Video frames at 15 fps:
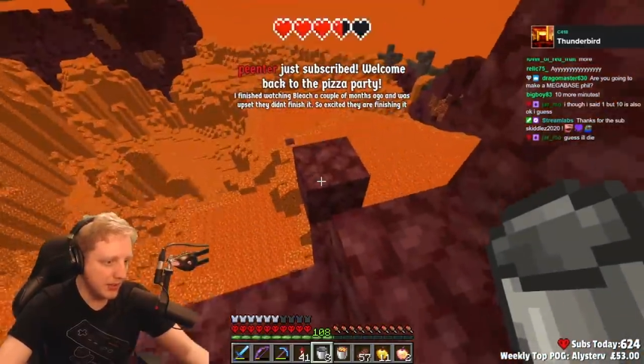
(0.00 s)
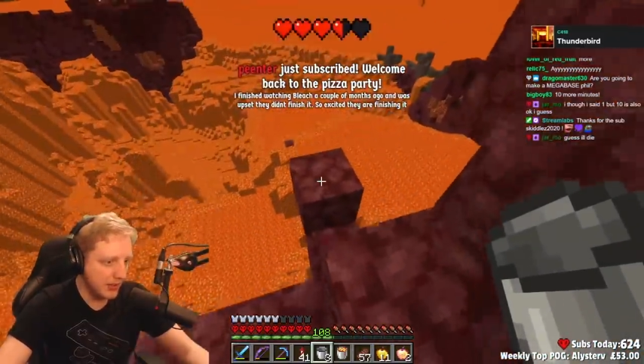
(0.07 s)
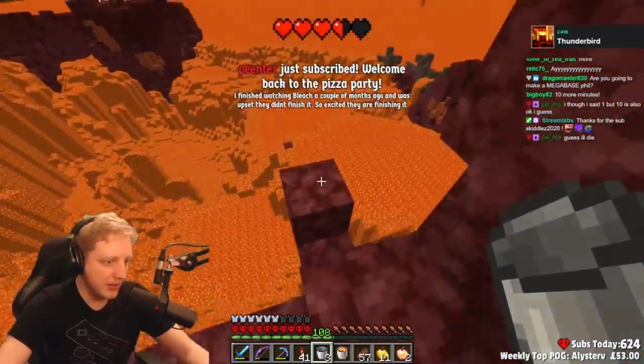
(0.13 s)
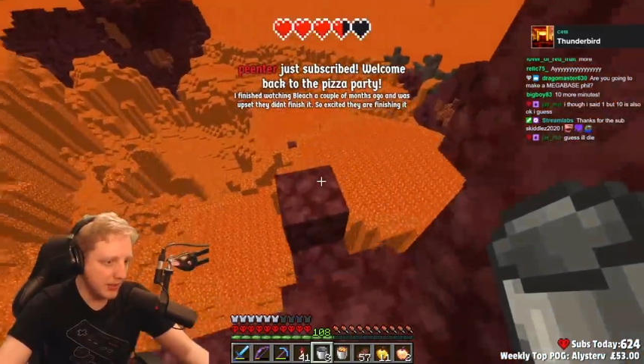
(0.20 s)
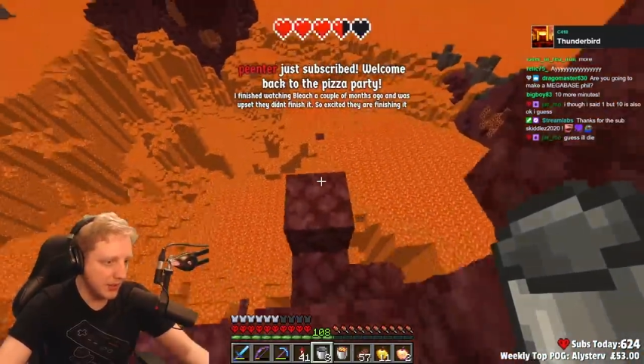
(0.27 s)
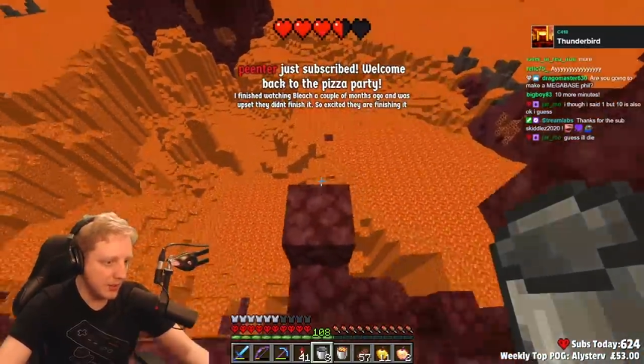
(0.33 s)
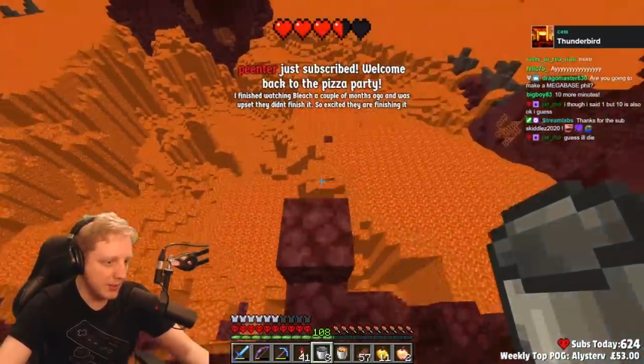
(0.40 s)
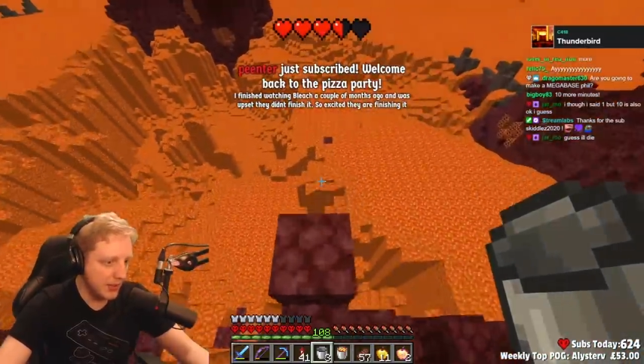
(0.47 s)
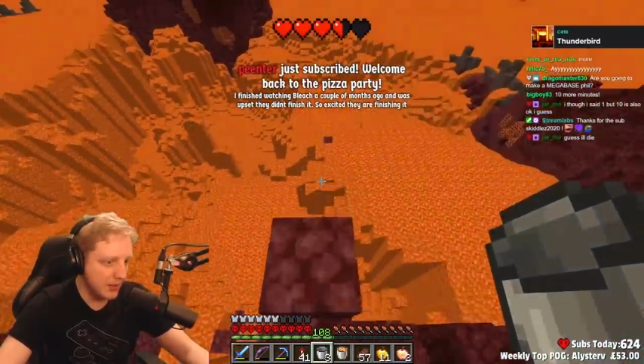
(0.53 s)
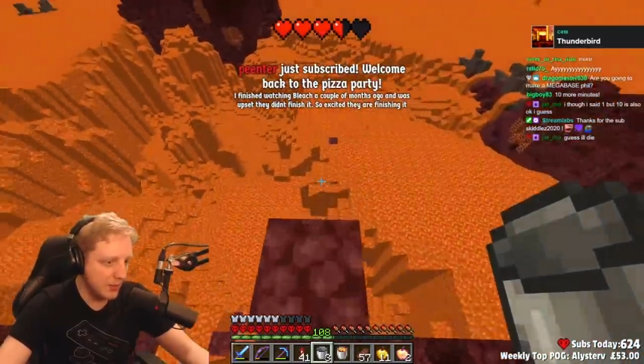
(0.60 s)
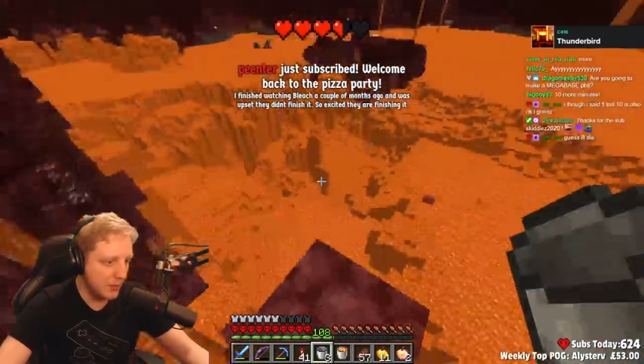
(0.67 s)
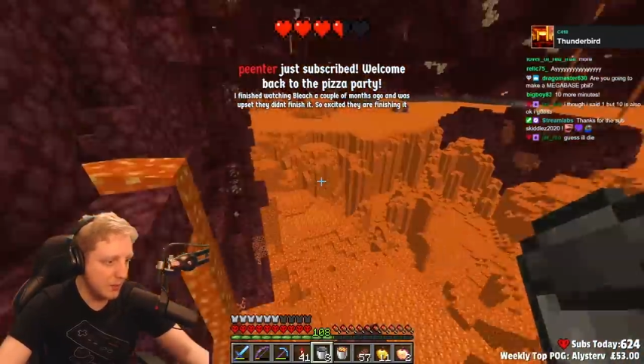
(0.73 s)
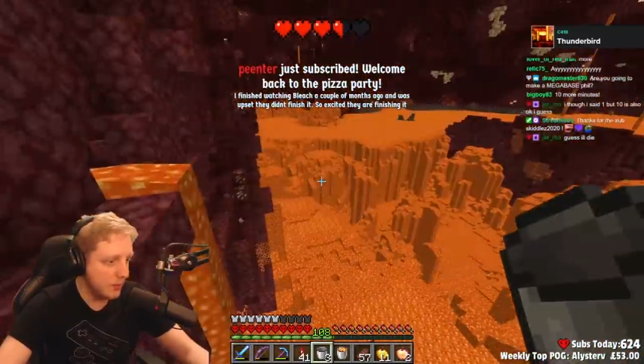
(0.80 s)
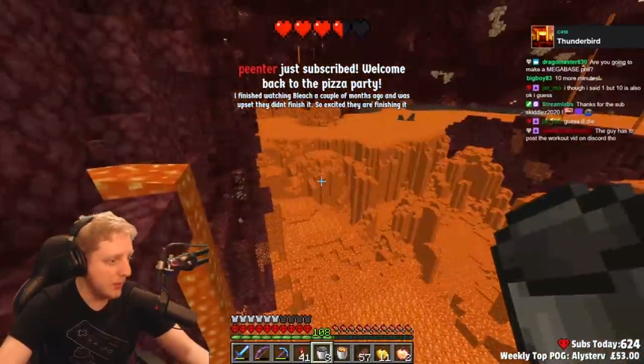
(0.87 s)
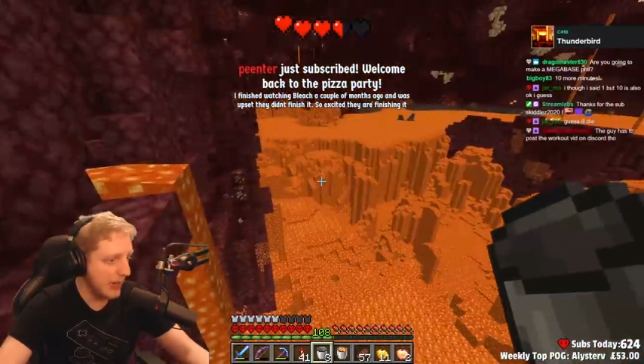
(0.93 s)
There could have been
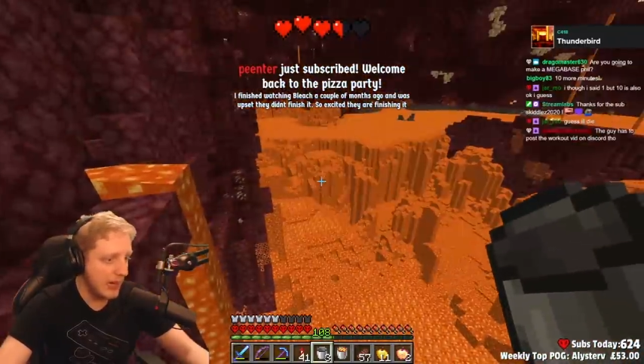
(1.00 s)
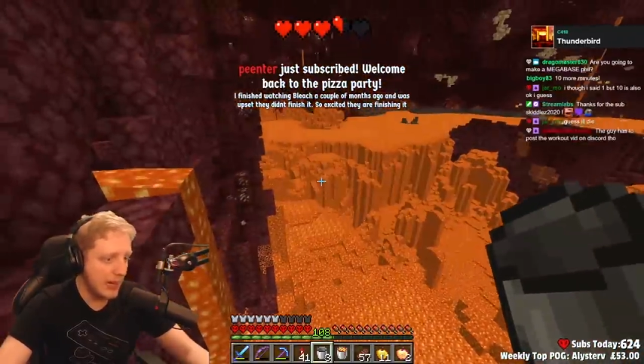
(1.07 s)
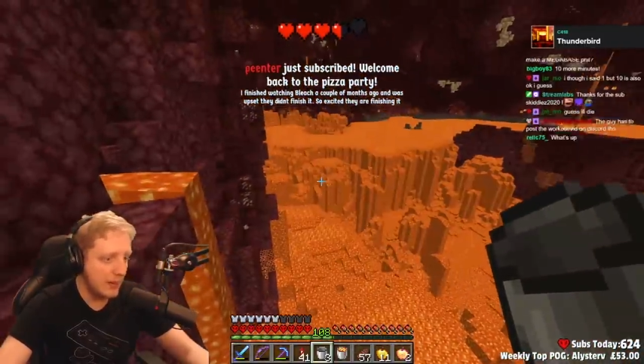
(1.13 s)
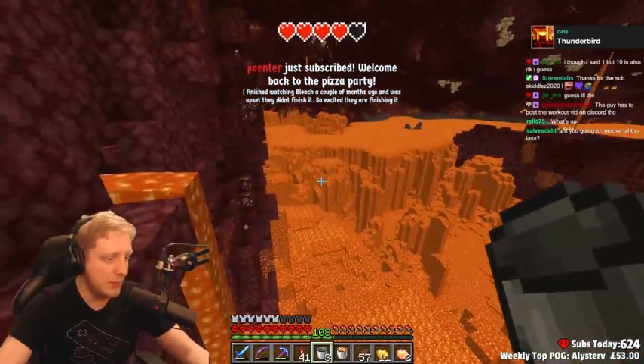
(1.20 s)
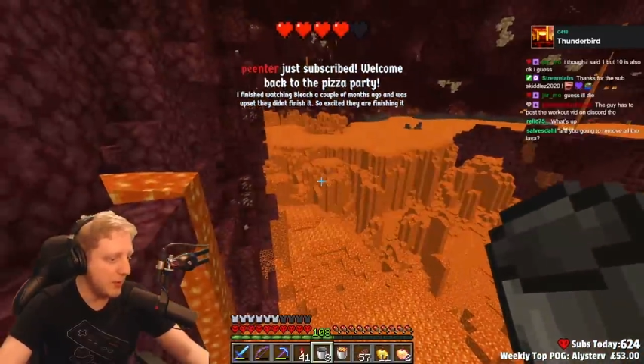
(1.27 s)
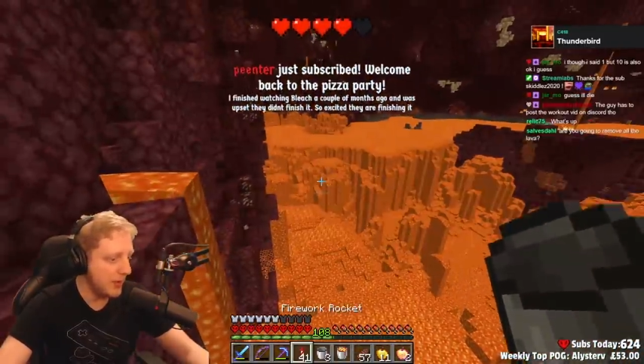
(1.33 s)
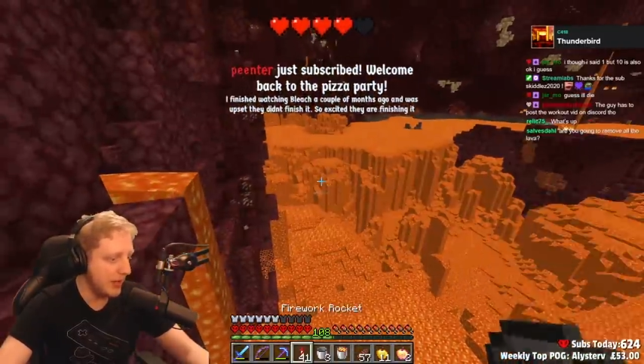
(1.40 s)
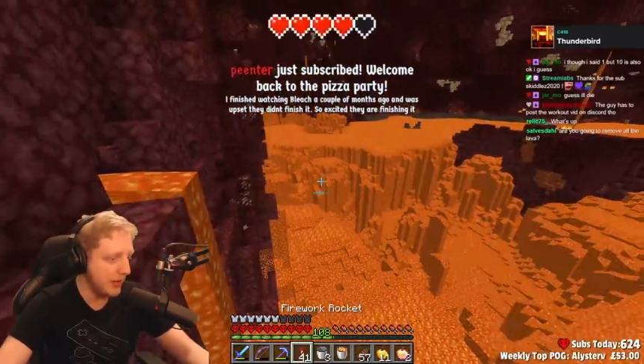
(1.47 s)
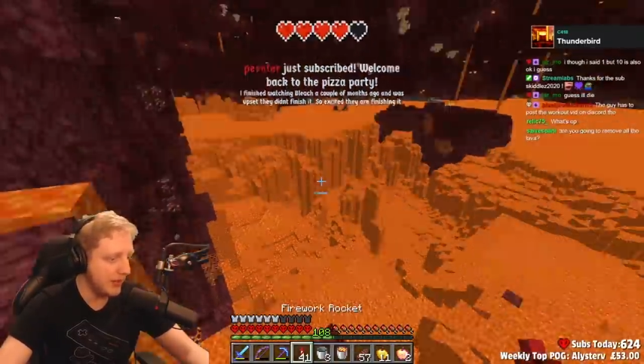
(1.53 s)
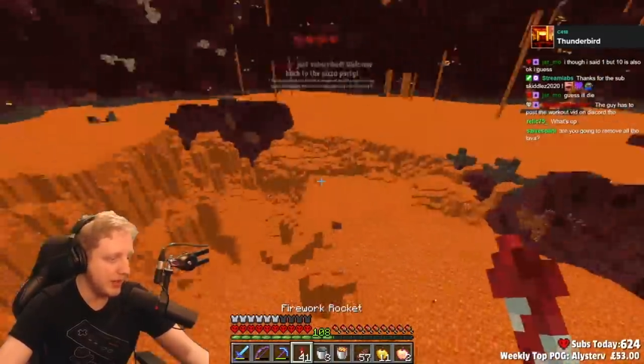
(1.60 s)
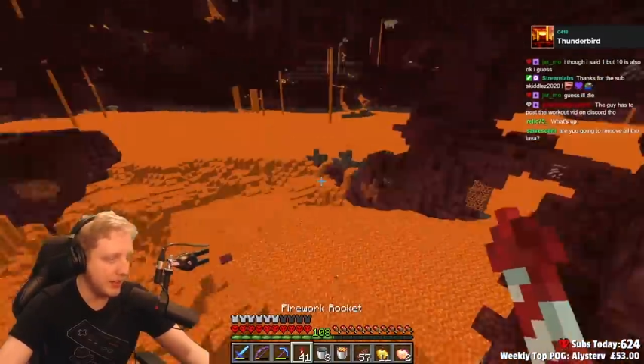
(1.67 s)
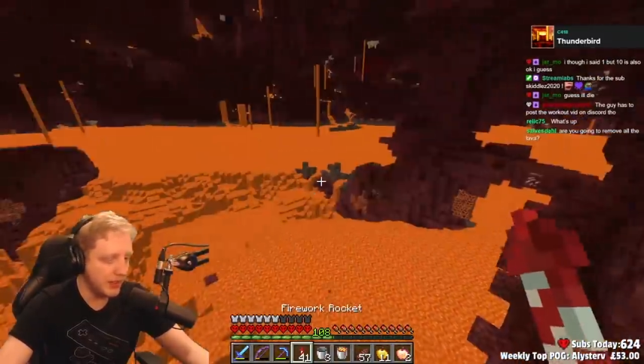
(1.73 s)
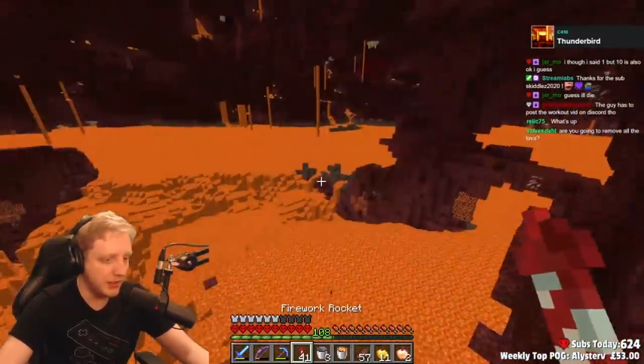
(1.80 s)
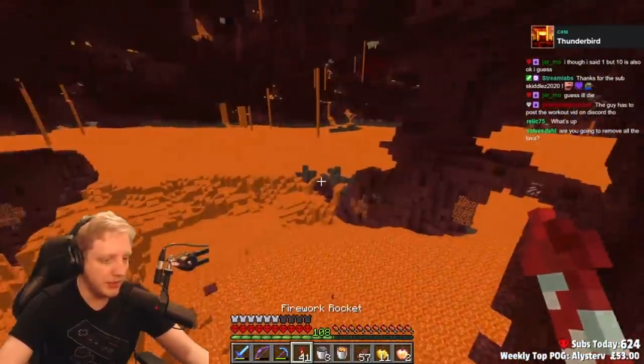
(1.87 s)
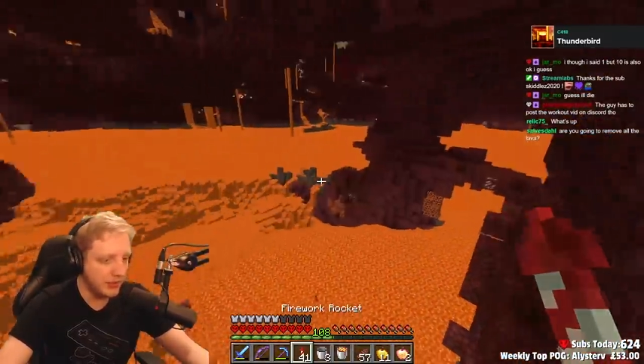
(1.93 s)
a way more things I
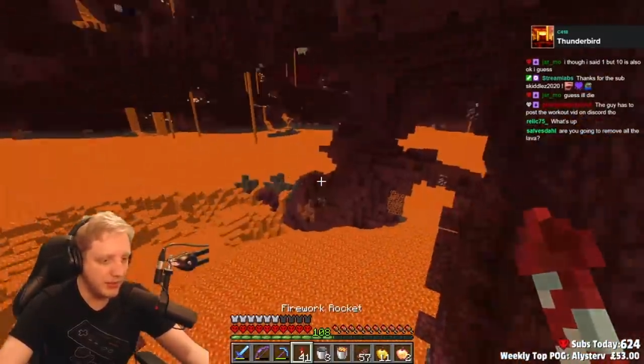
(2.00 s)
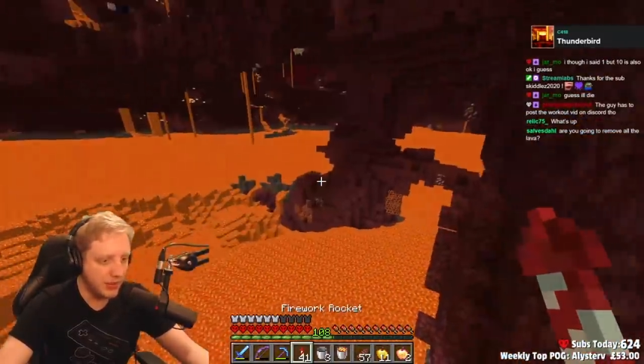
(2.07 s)
could have gone wrong.